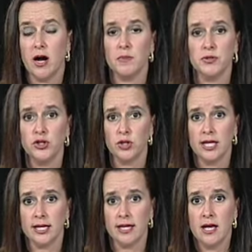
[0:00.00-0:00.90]

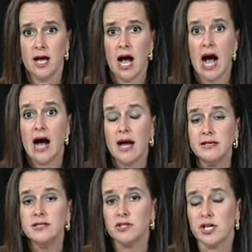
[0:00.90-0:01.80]
opportunity, I
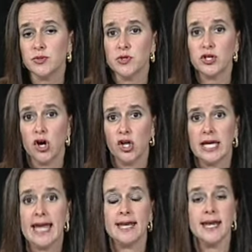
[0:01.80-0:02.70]
suggest what's called
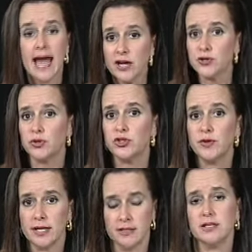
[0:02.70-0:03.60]
a natural
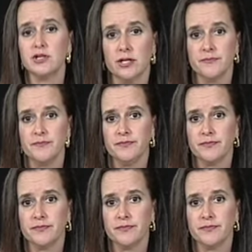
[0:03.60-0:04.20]
transition.